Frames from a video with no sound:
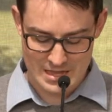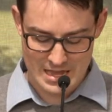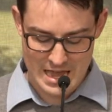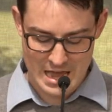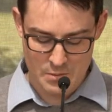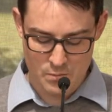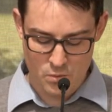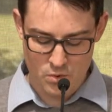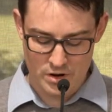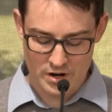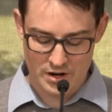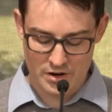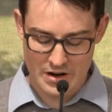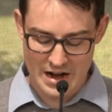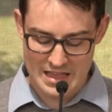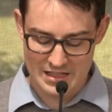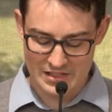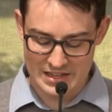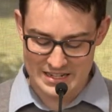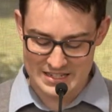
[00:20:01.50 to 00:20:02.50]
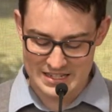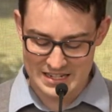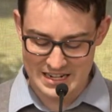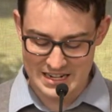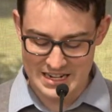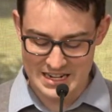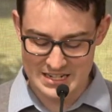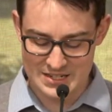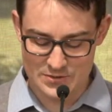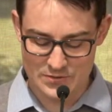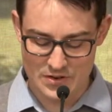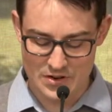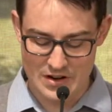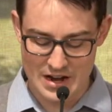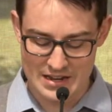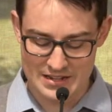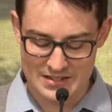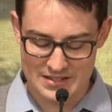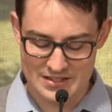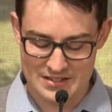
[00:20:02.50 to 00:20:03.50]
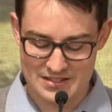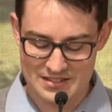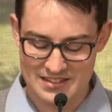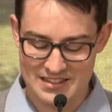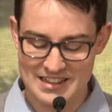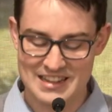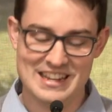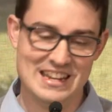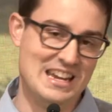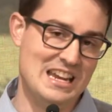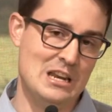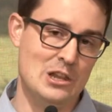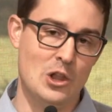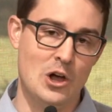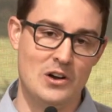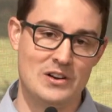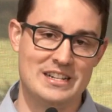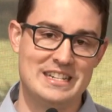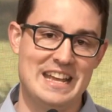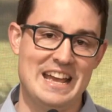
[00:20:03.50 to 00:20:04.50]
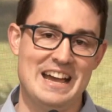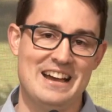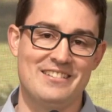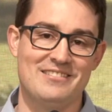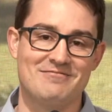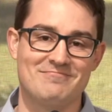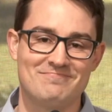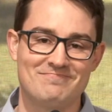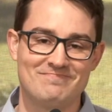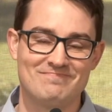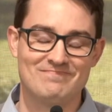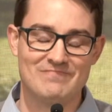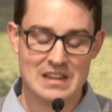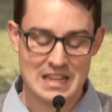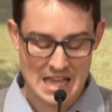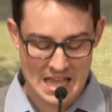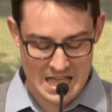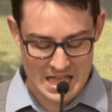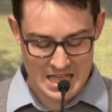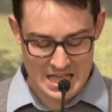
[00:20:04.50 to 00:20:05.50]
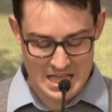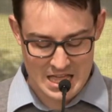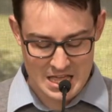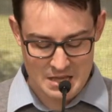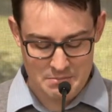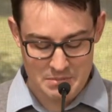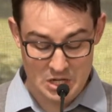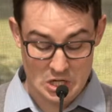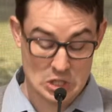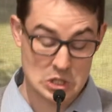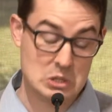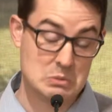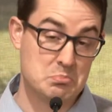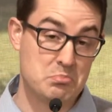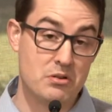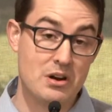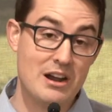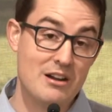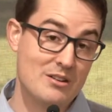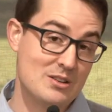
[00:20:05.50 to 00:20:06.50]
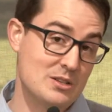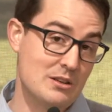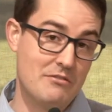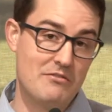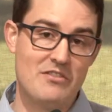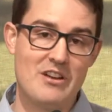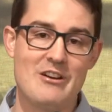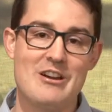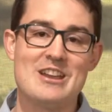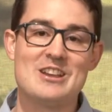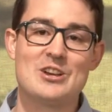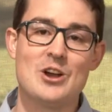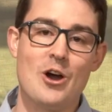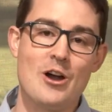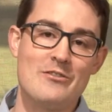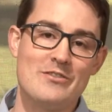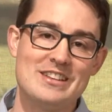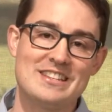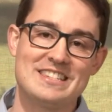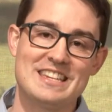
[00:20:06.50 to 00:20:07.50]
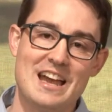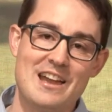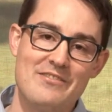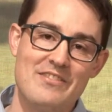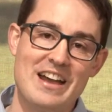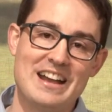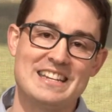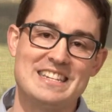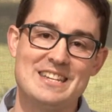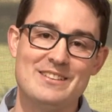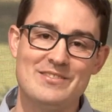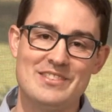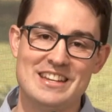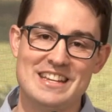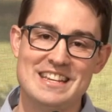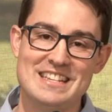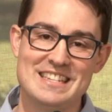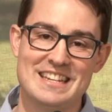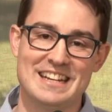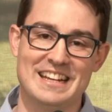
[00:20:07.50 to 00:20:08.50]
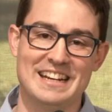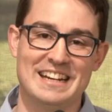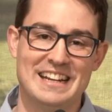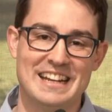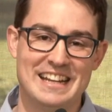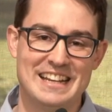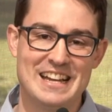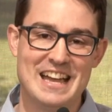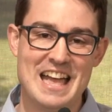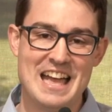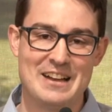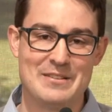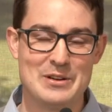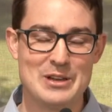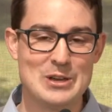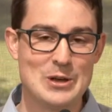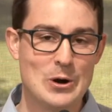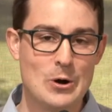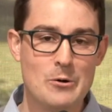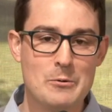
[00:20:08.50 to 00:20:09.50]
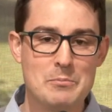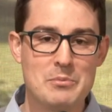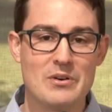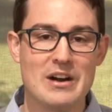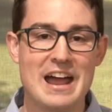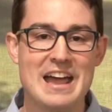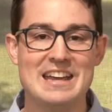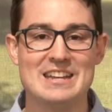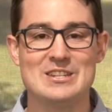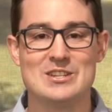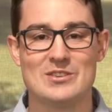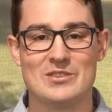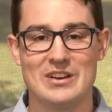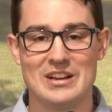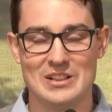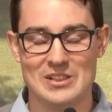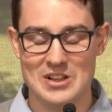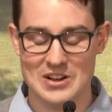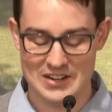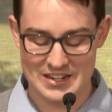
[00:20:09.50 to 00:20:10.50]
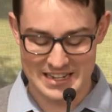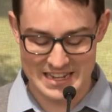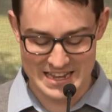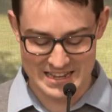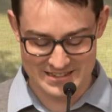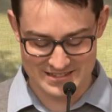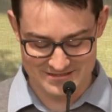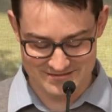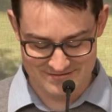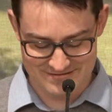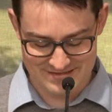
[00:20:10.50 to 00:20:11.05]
And what a great lesson it is for us in lockdown. Because prayer is a very COVID-safe activity, isn't it? We can all pray during lockdown.